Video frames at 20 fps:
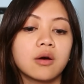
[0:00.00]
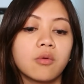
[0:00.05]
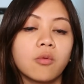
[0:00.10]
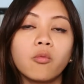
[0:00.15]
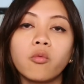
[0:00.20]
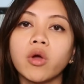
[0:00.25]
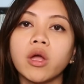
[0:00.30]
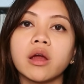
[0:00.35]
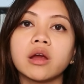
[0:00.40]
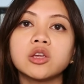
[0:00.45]

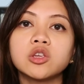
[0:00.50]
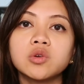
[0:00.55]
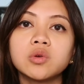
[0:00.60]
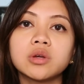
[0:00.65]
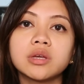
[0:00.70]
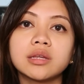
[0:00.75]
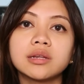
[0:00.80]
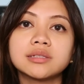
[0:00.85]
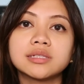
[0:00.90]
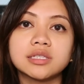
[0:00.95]
where you
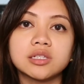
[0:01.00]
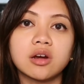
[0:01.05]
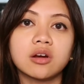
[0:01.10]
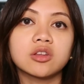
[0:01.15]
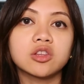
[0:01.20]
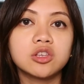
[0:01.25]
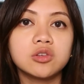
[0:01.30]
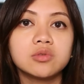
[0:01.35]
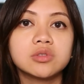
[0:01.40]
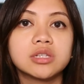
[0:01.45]
can
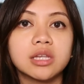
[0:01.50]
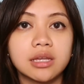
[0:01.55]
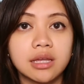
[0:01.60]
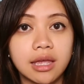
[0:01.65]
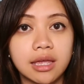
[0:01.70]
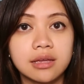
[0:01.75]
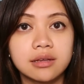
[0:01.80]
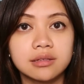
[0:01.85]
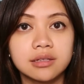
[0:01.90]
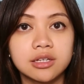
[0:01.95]
start using
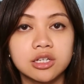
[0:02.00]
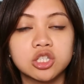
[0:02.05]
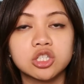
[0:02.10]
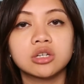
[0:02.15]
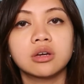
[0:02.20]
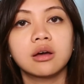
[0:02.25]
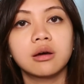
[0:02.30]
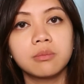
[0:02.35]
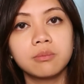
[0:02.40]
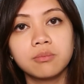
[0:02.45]

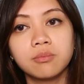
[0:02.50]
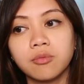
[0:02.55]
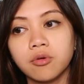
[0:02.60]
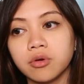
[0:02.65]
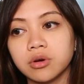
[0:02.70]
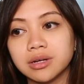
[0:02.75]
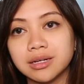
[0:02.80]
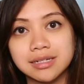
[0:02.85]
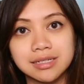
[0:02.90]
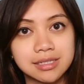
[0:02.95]
English
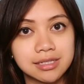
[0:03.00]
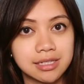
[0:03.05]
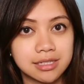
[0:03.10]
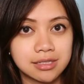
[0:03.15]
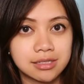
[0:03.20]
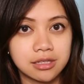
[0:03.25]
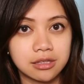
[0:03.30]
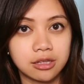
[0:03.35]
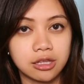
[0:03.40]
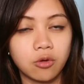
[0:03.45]
more
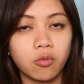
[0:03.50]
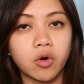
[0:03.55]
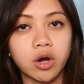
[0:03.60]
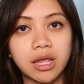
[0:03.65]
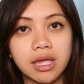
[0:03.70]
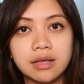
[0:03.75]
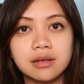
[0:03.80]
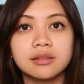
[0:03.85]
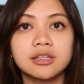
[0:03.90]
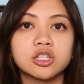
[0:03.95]
consistently,
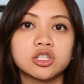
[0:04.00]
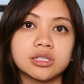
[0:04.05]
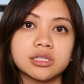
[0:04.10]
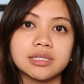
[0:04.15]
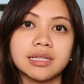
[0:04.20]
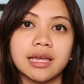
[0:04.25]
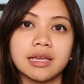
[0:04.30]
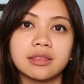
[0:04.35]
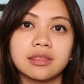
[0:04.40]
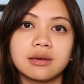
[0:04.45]
where English
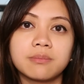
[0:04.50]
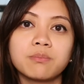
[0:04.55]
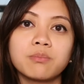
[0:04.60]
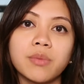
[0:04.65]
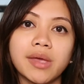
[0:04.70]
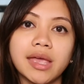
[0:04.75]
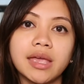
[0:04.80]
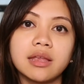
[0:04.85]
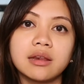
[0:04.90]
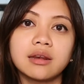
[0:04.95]
is like the
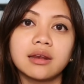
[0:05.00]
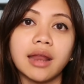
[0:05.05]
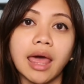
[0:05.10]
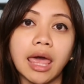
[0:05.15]
main